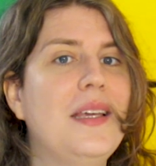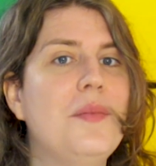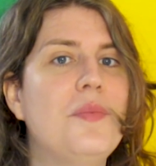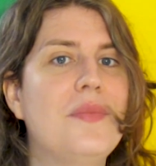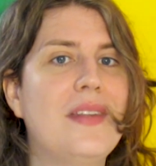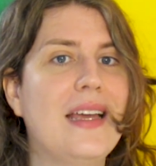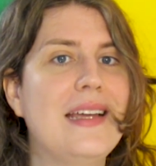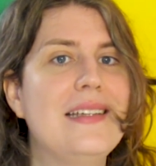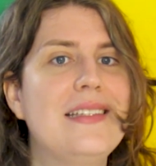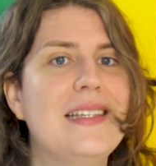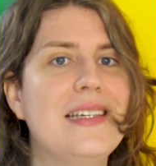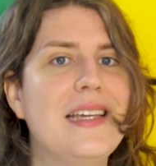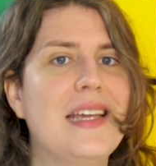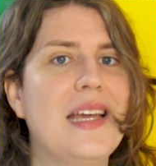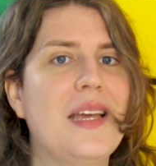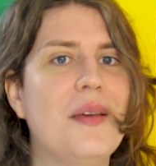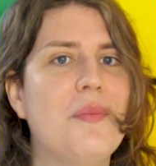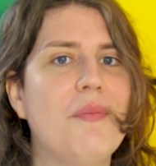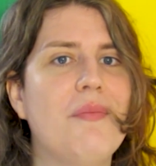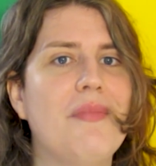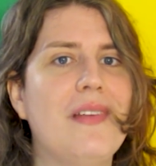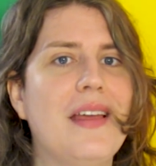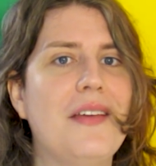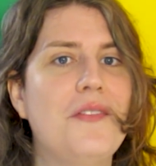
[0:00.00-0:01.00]
keep dating
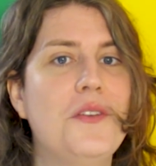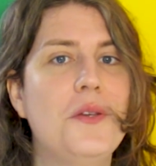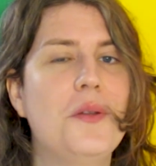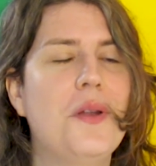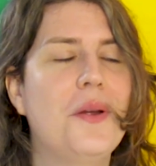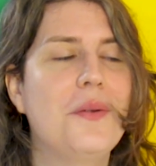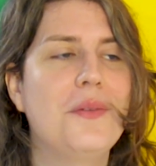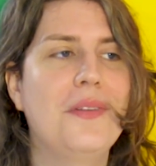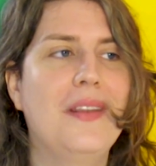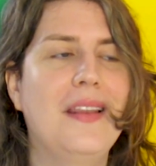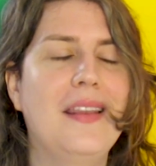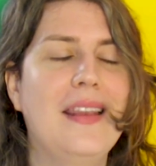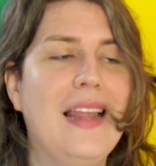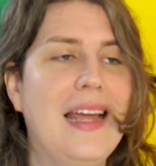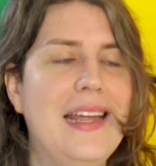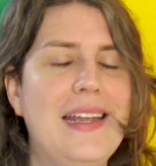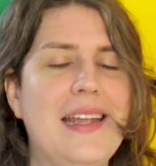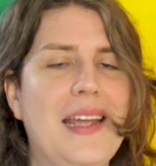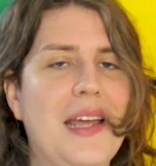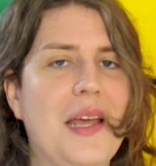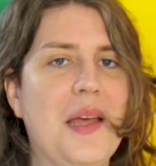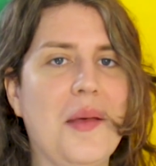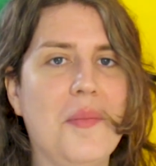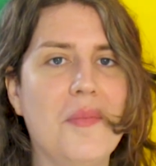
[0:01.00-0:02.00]
him if you don't
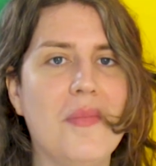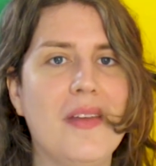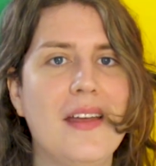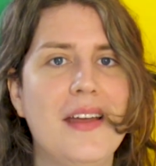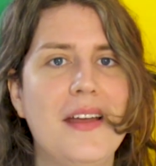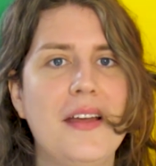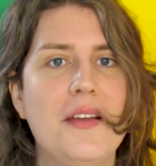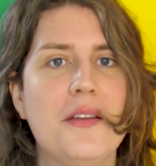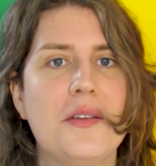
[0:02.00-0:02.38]
like him.